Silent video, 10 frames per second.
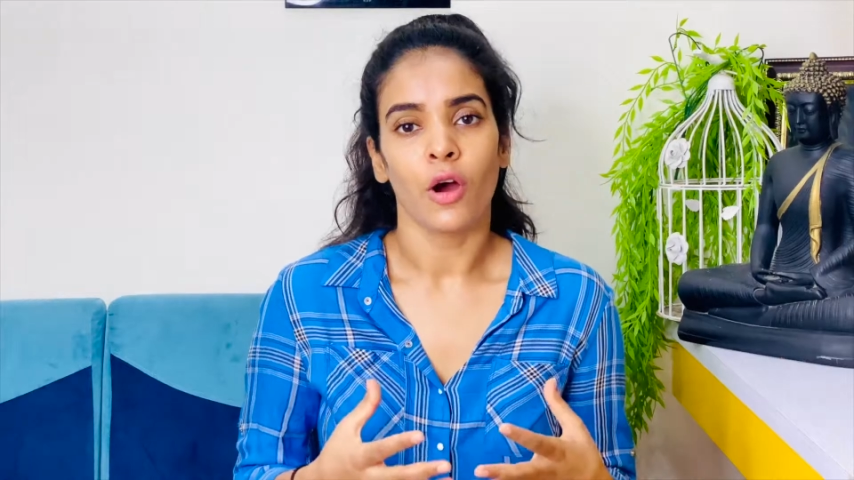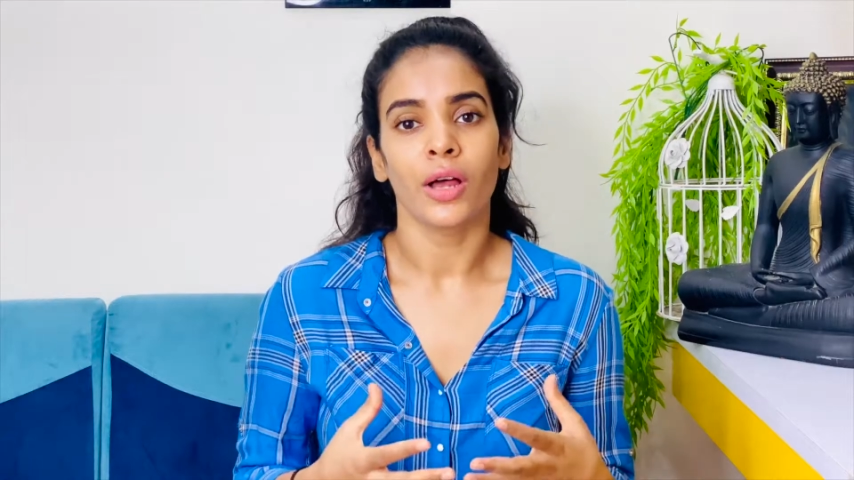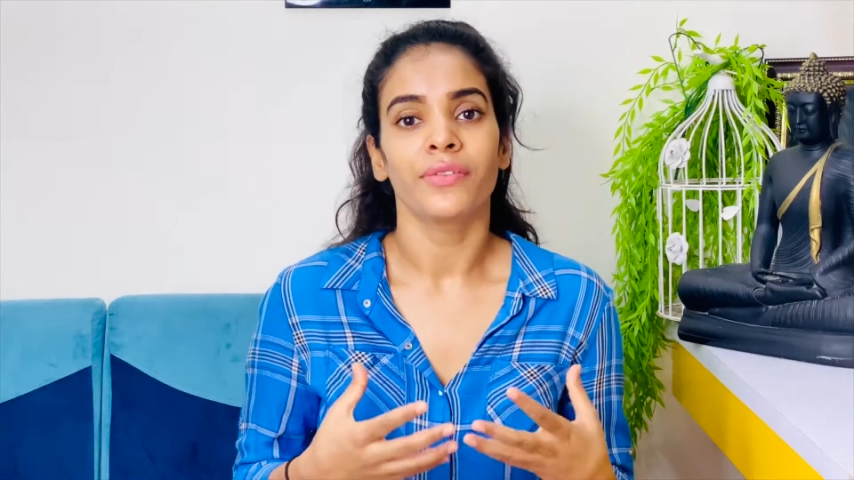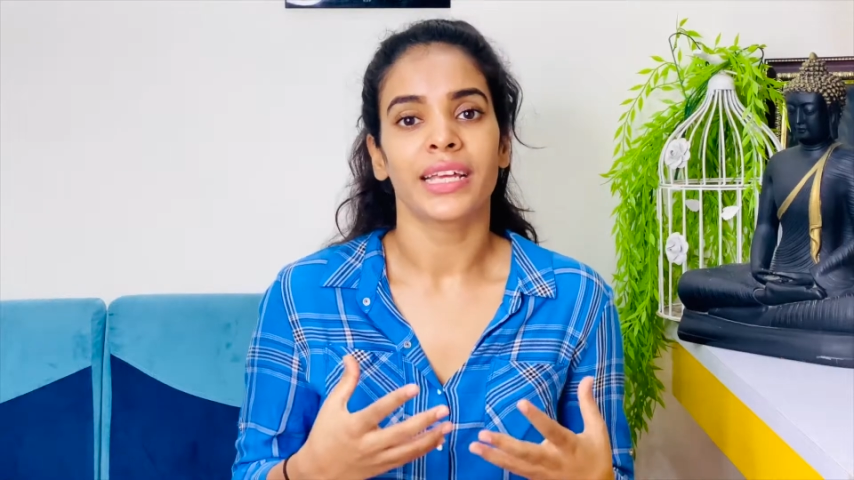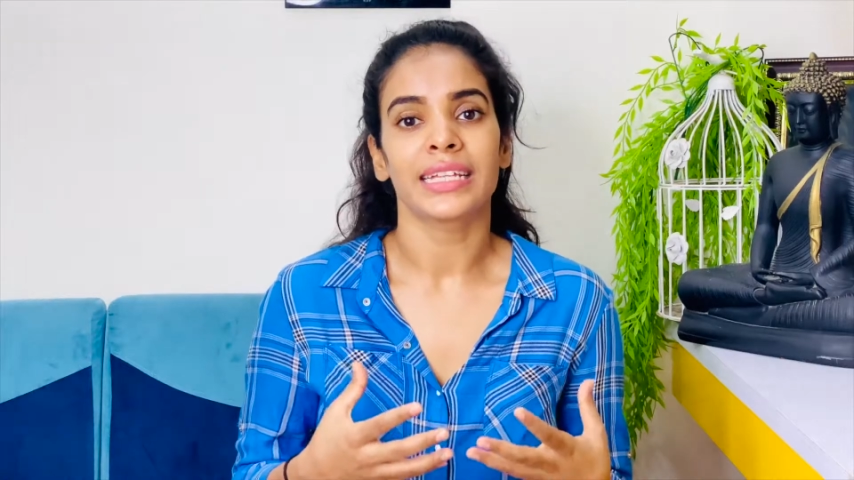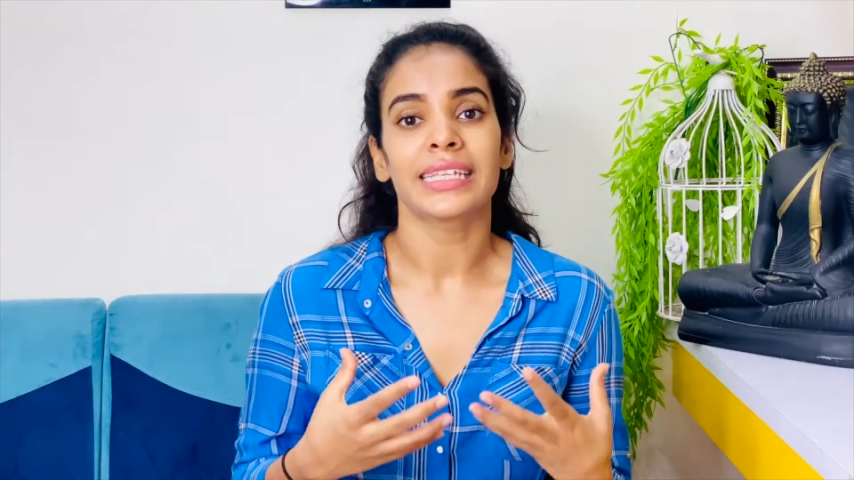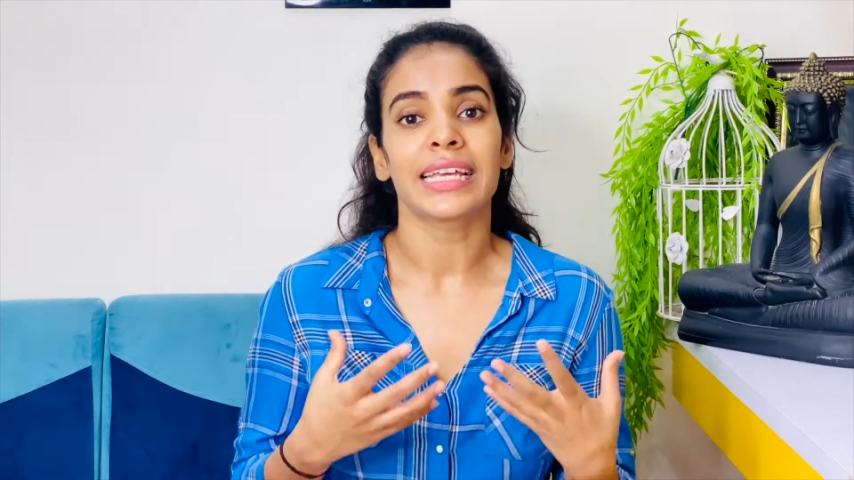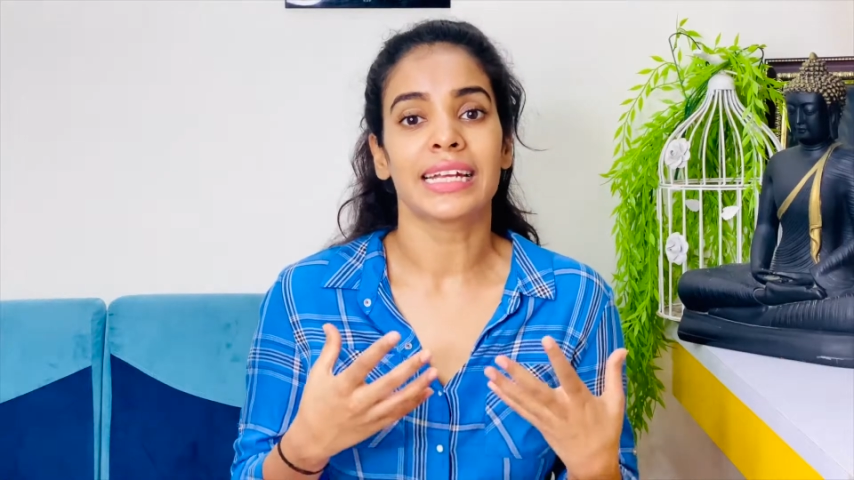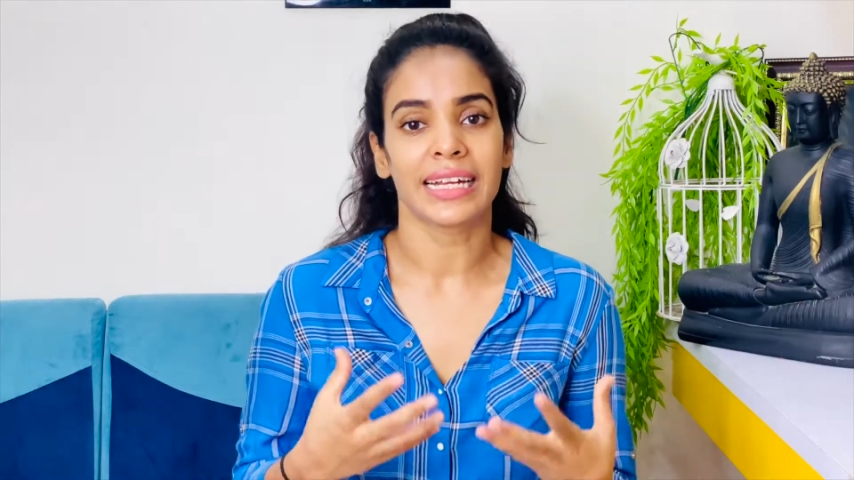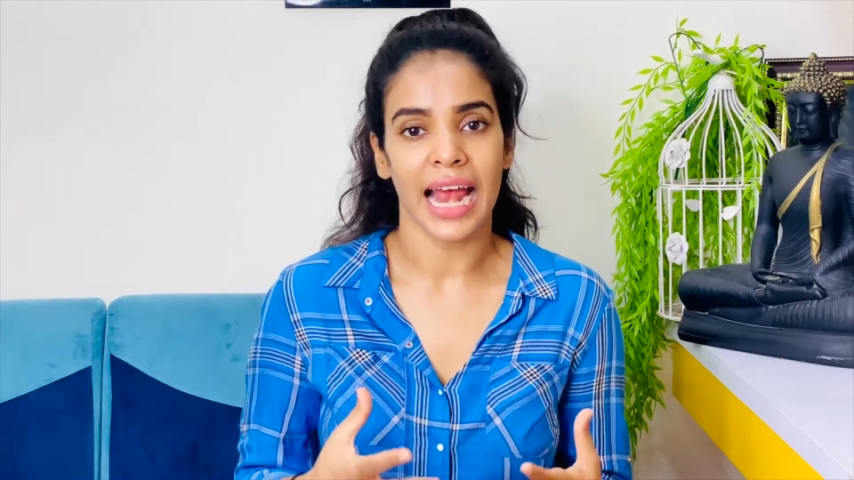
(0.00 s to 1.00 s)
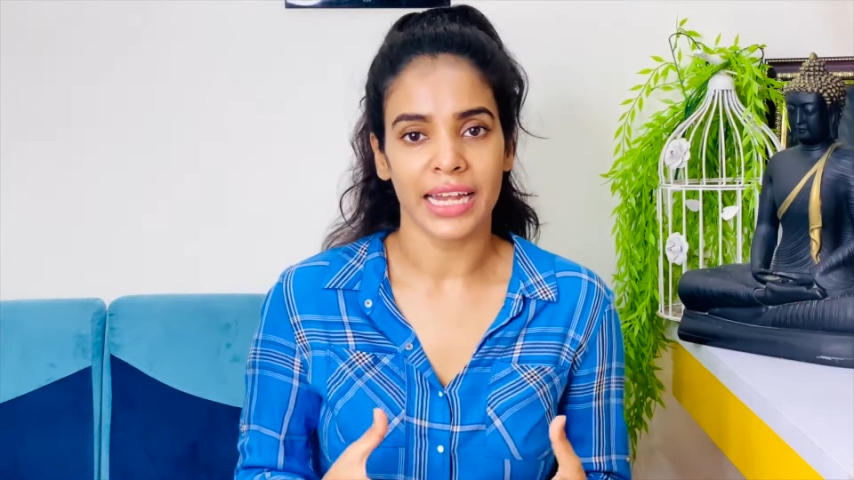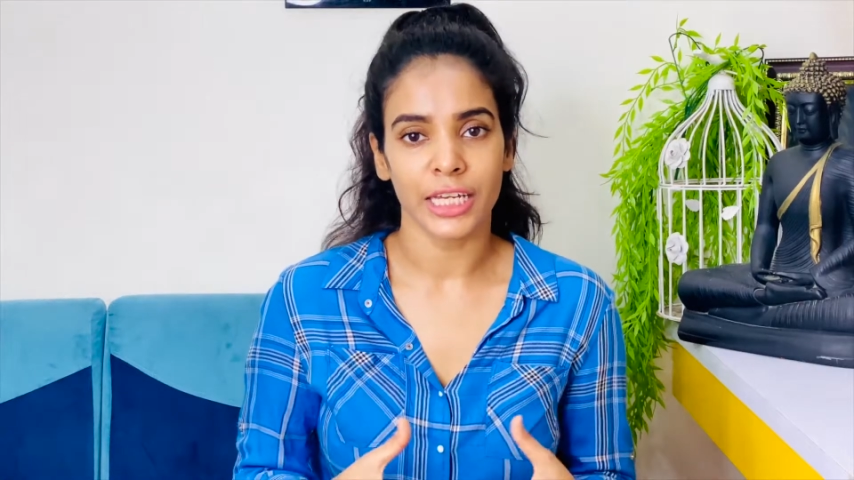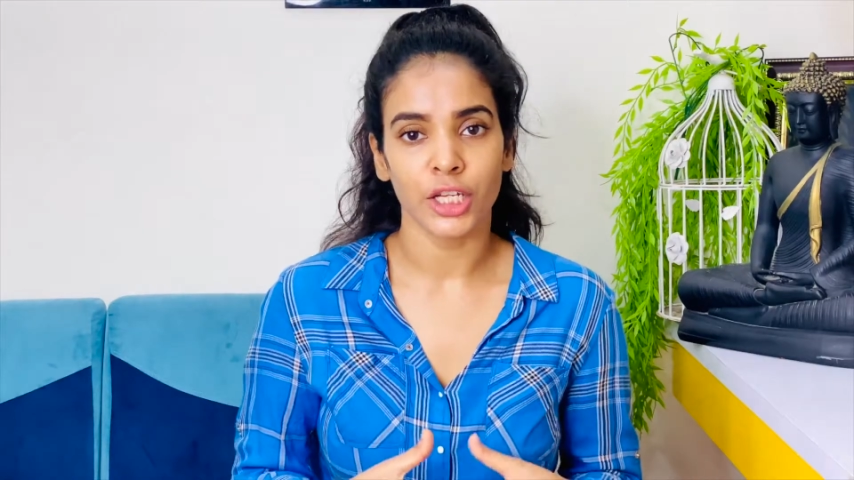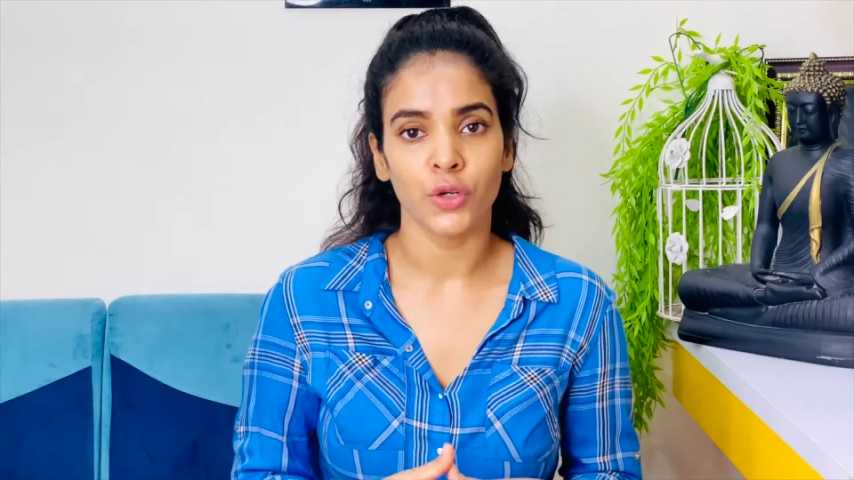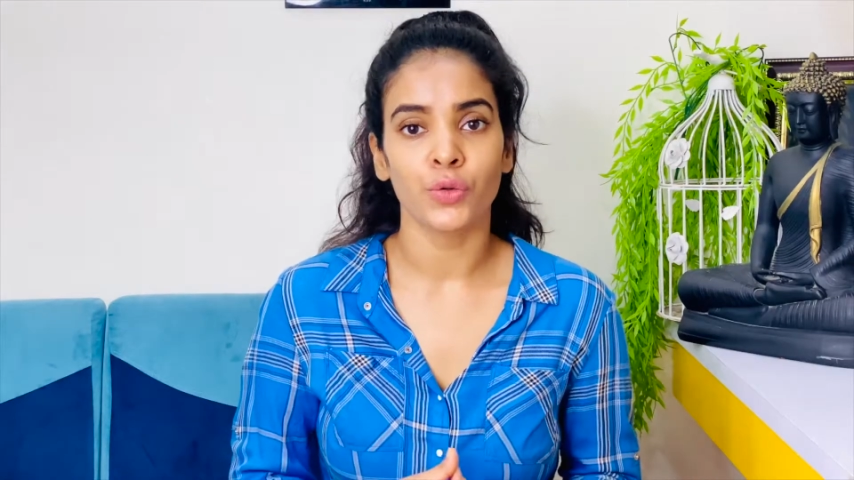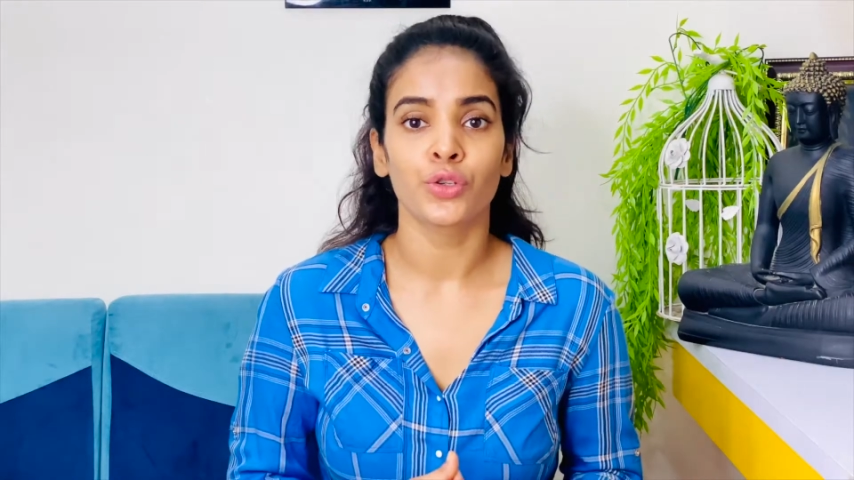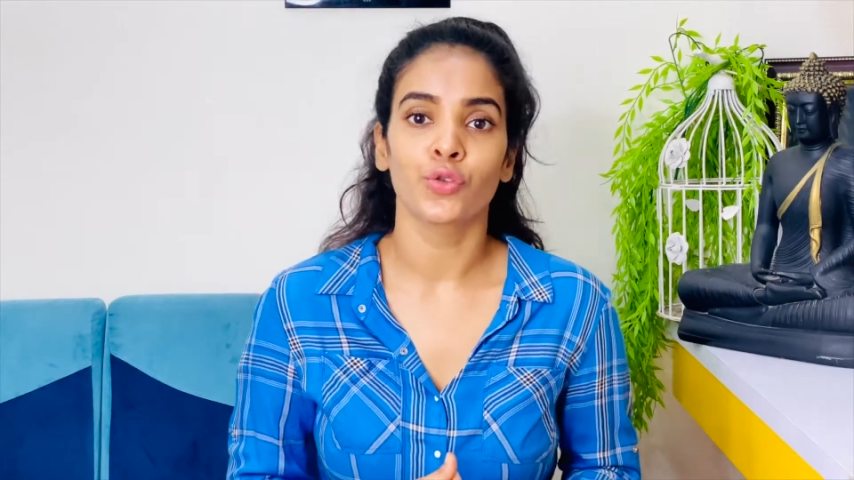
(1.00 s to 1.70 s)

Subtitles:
or we can say gratitude